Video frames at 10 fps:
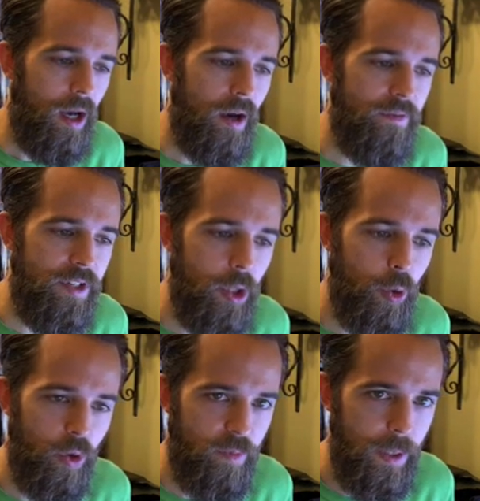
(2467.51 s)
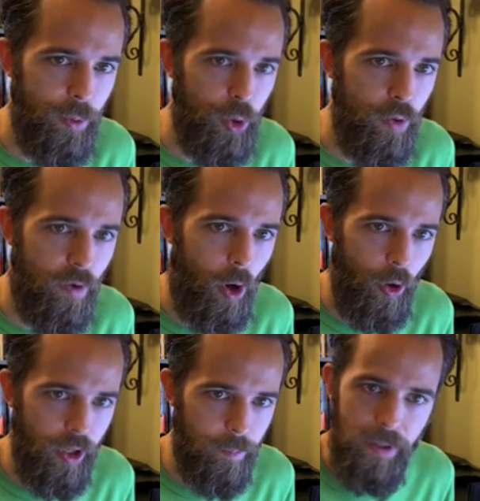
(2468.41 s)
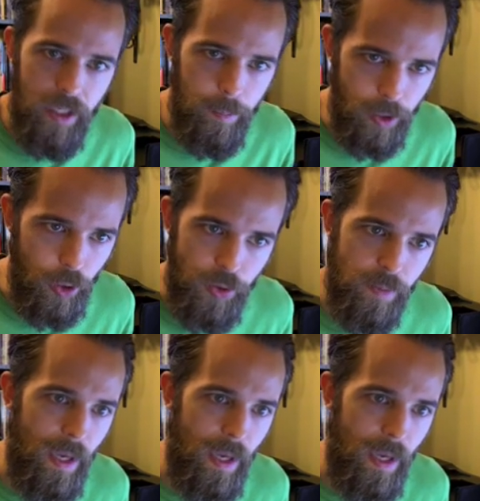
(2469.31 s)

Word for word: of dealing with people who have already been abused,